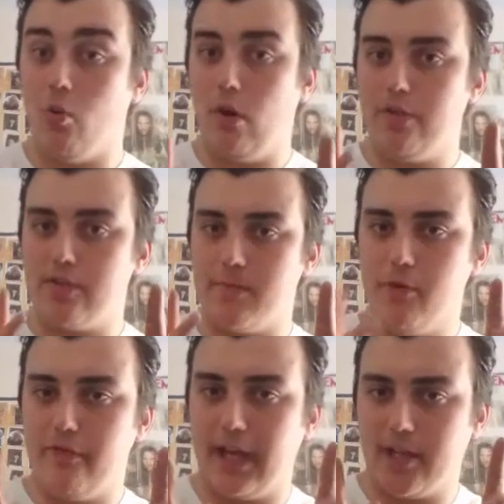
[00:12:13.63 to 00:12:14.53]
Whilst the
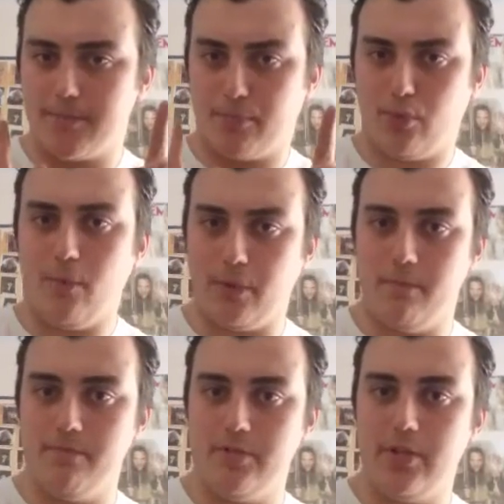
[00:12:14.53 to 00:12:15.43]
movie has
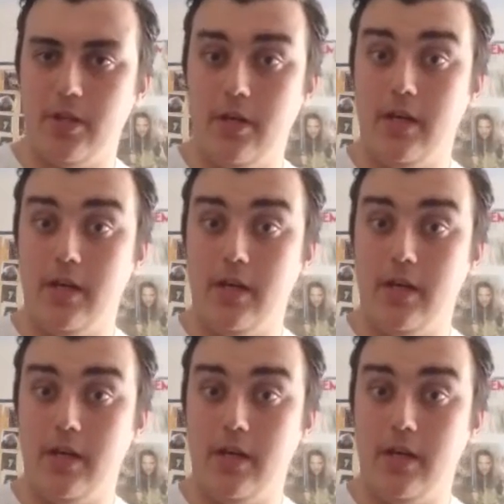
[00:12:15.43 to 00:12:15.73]
problems,